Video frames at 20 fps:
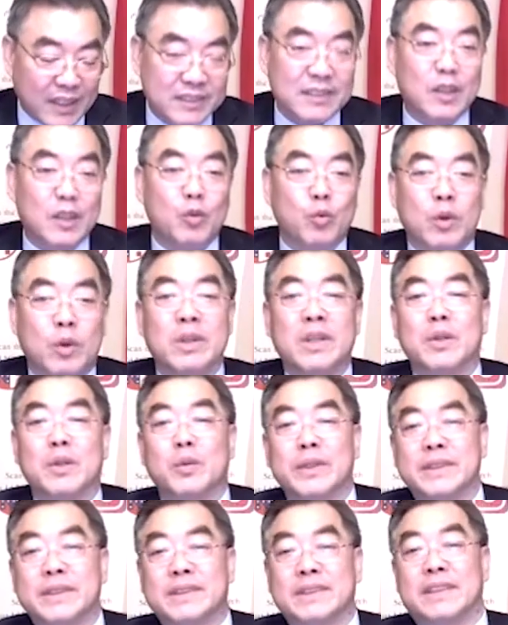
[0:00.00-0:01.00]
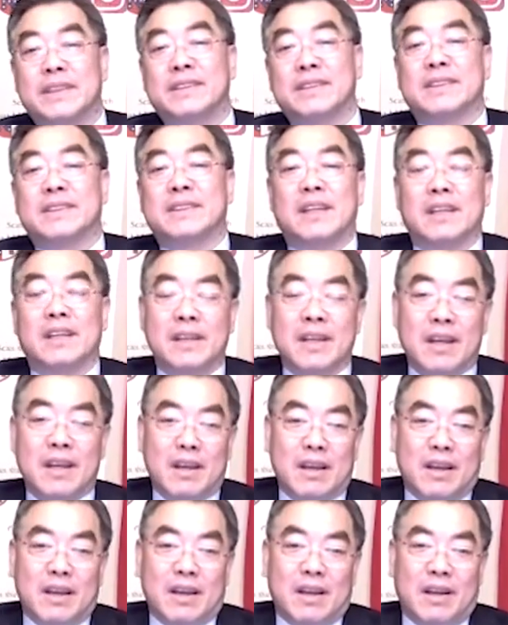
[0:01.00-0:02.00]
work with this,
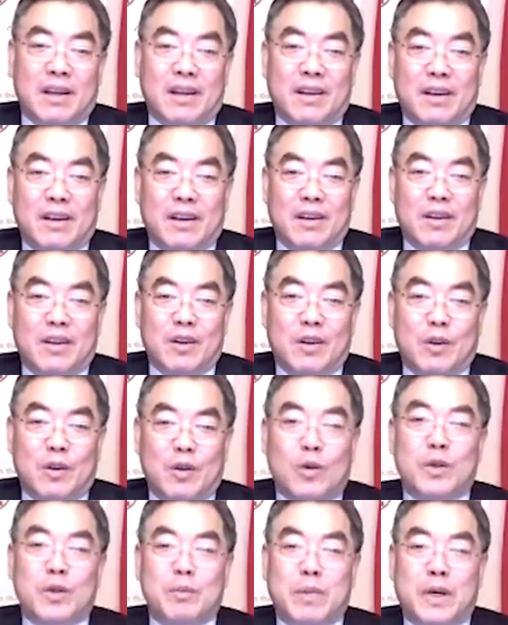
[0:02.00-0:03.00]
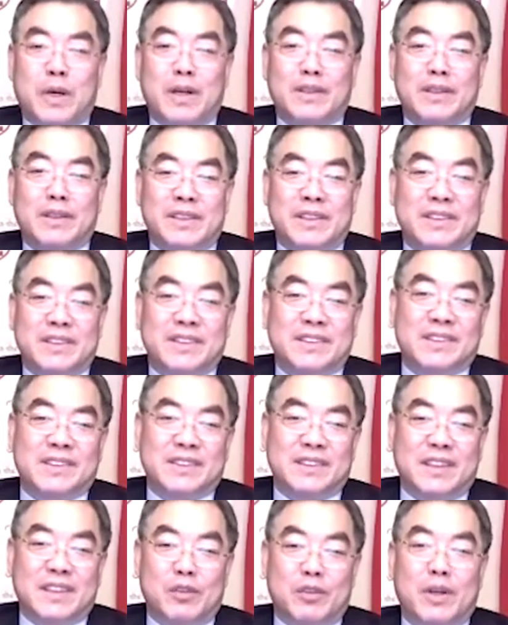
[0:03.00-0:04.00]
all the
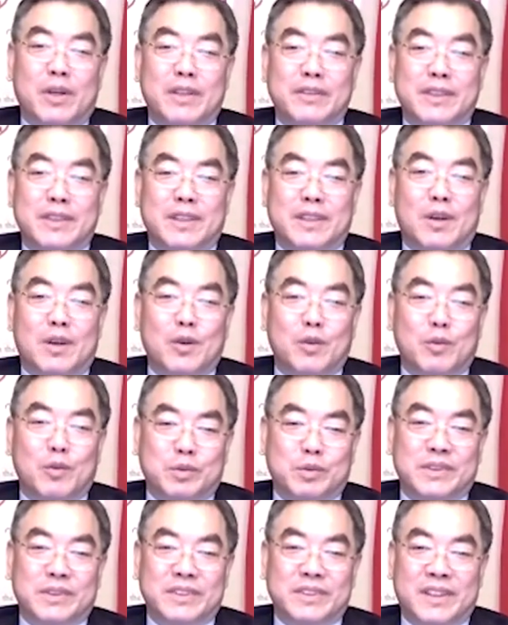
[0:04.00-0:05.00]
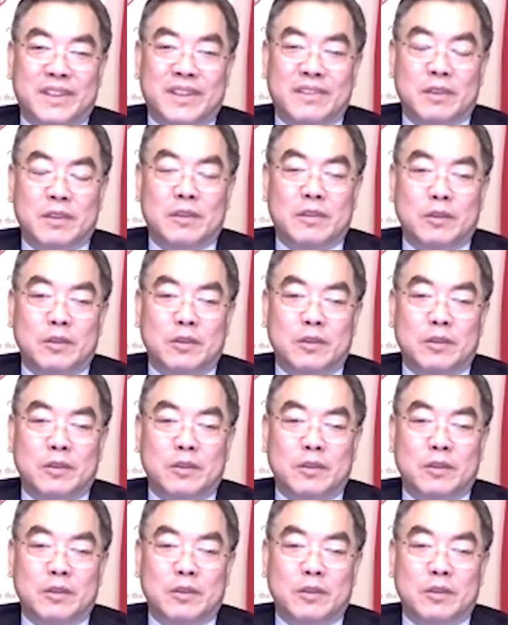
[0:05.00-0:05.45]
partners around the globe, you know,